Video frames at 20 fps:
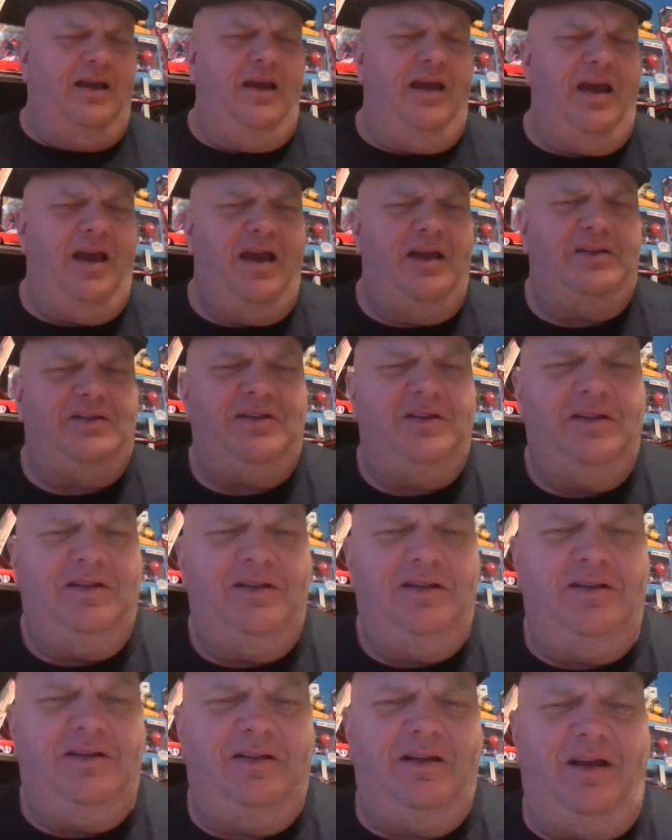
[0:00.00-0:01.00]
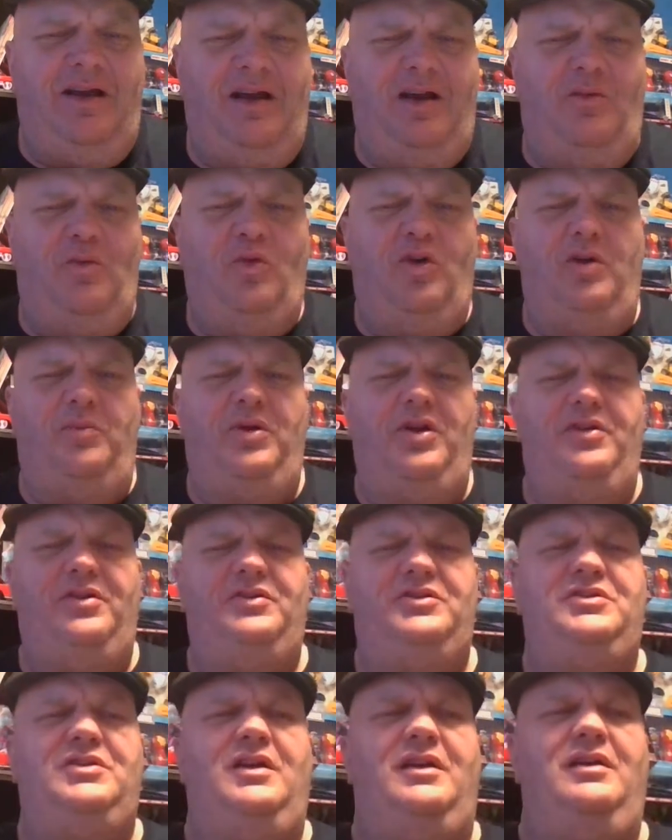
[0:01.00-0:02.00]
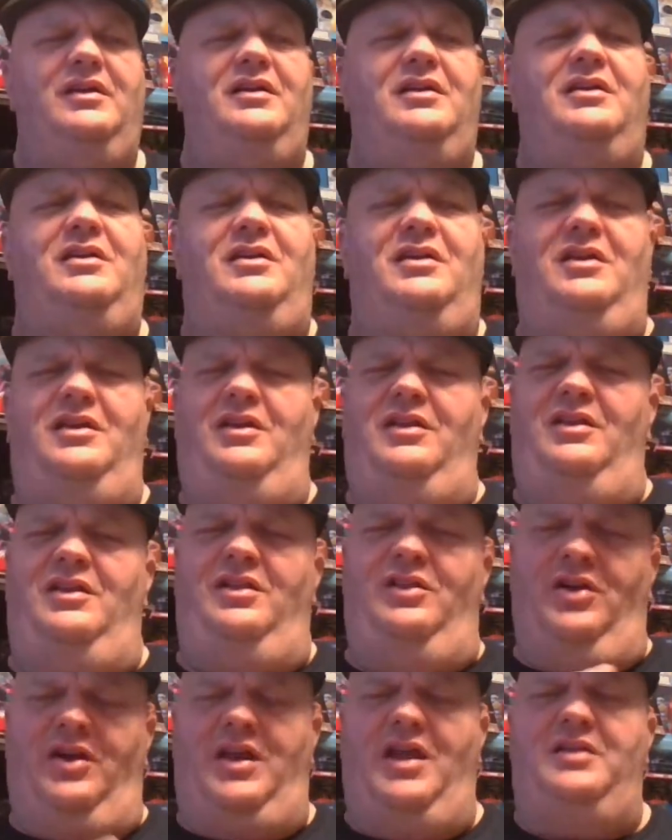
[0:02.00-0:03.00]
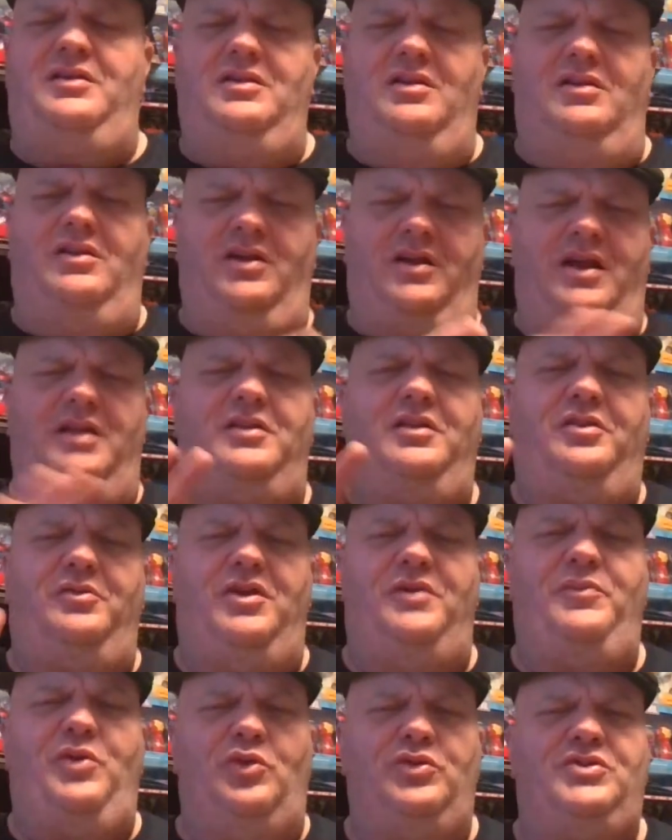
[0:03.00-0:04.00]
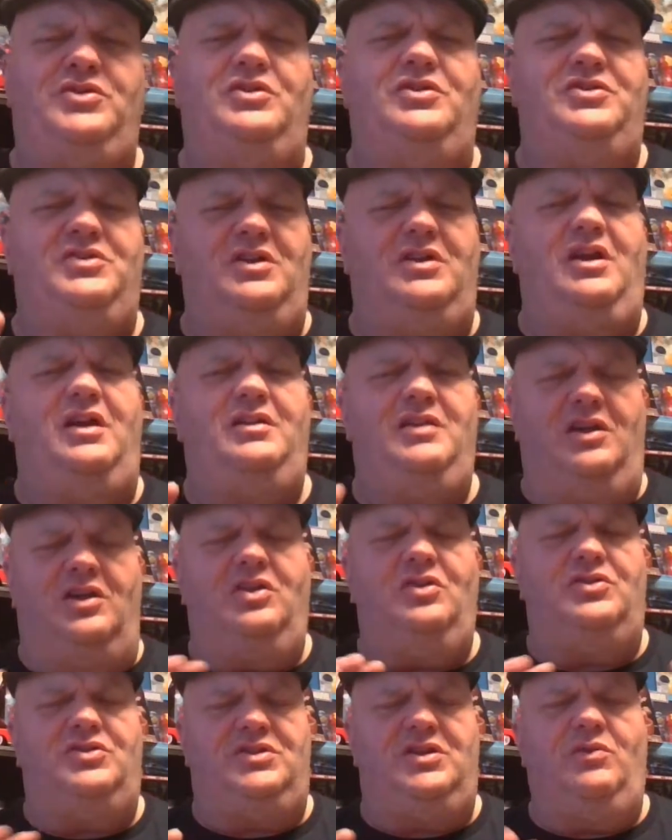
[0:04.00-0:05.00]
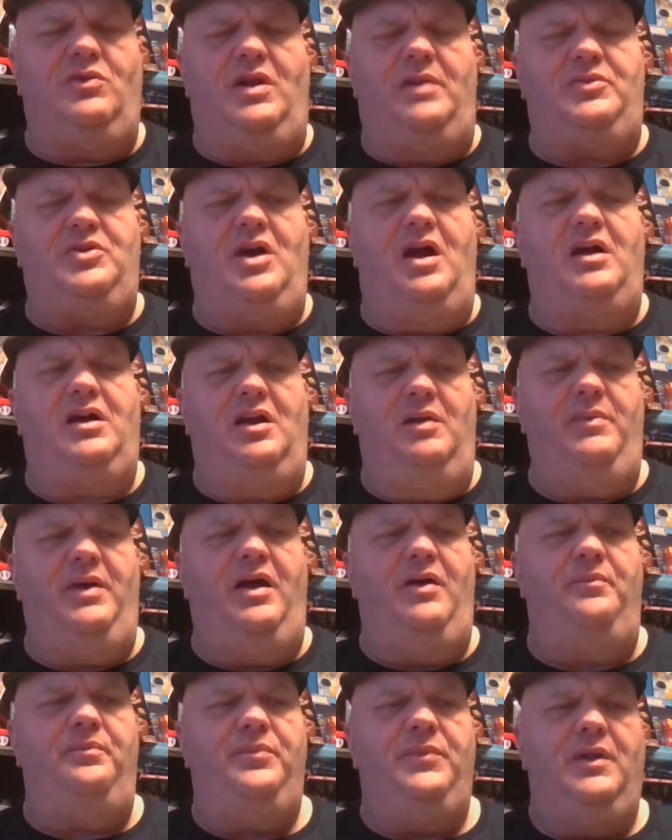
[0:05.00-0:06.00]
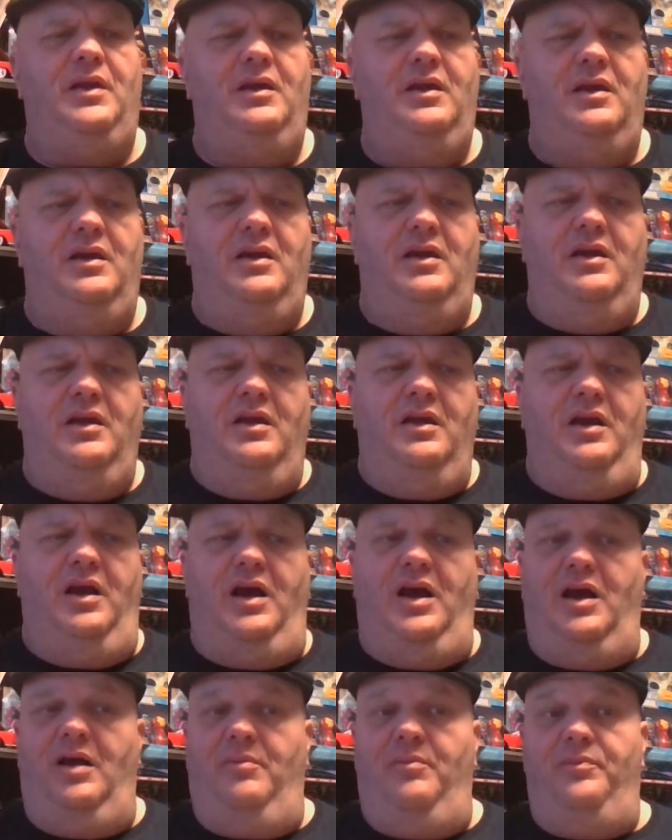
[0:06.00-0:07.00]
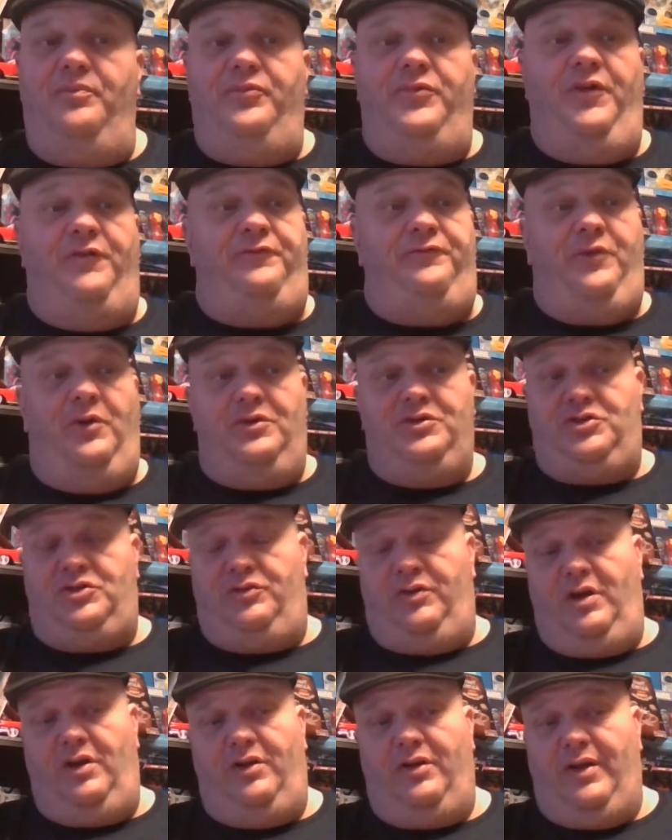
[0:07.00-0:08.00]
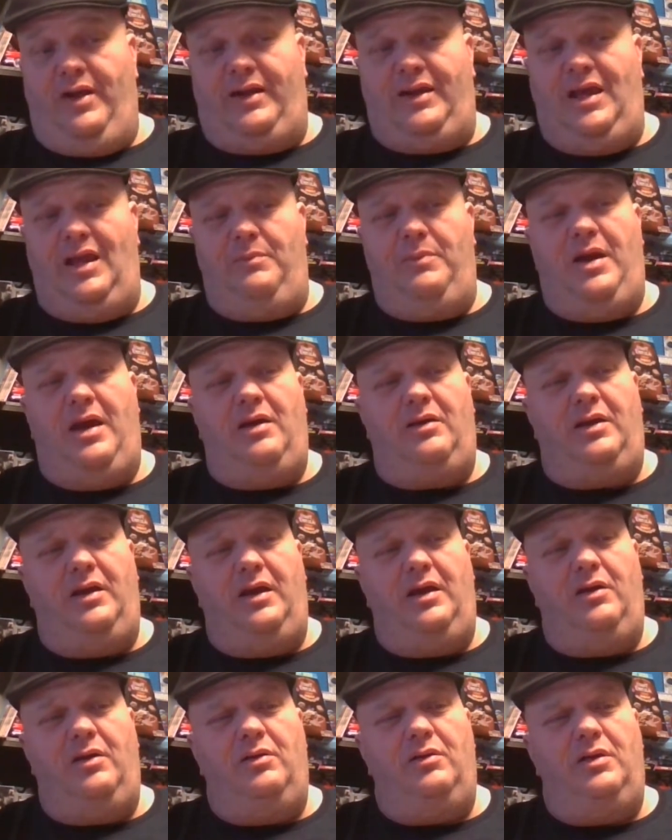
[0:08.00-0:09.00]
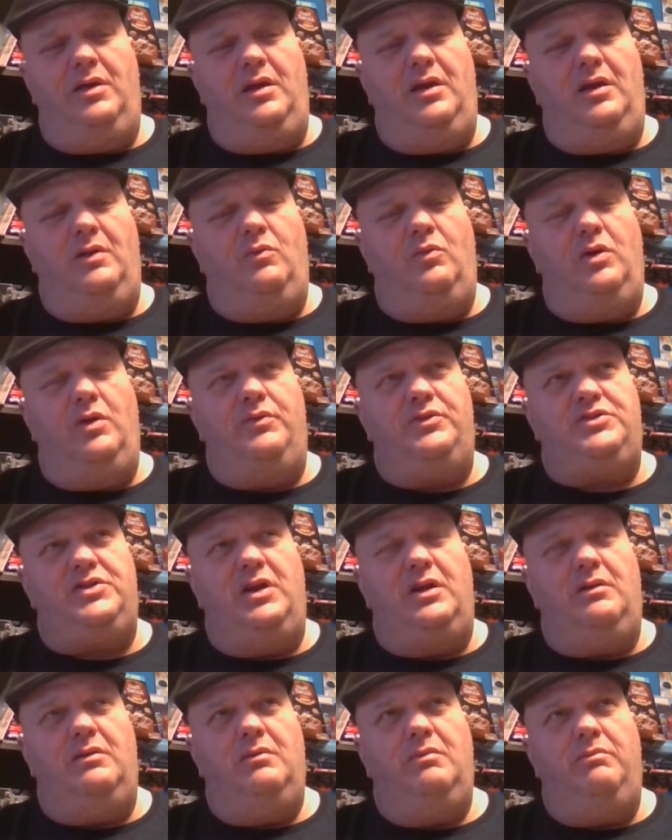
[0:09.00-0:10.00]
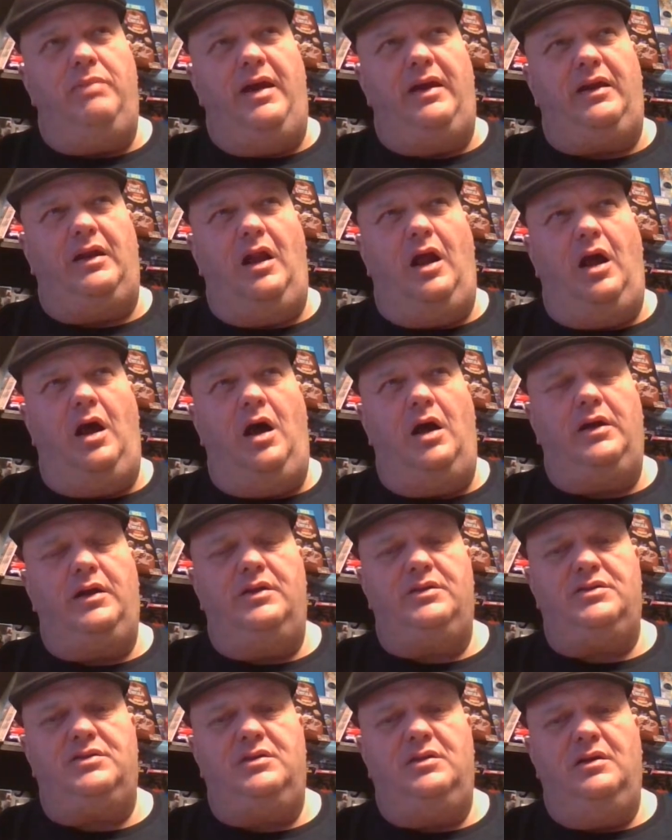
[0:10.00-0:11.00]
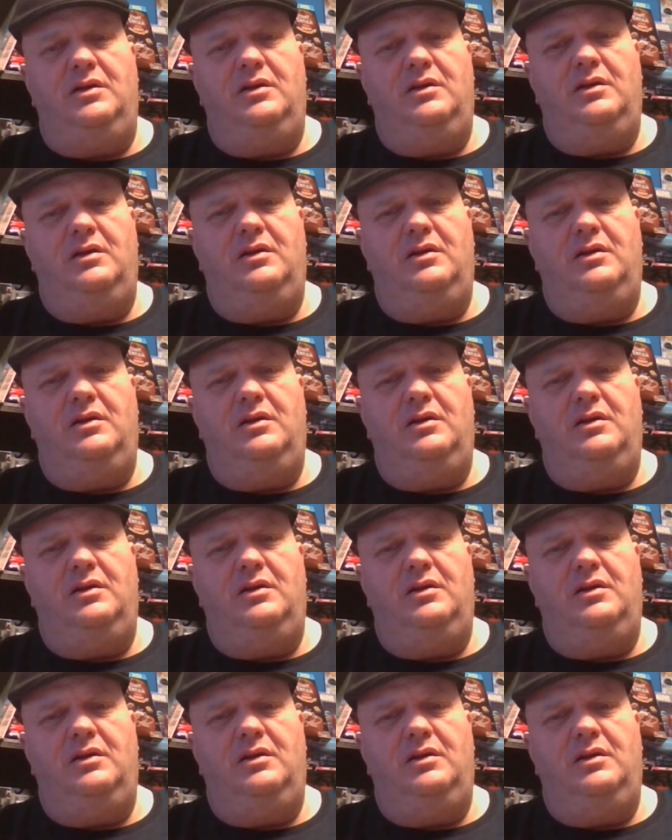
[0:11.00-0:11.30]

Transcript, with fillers: at uh, Warner Brothers. Look at the, look at the three posters, and I think you'll see what I'm talking about. Um, the first trailer that came back uh, in what was it back in August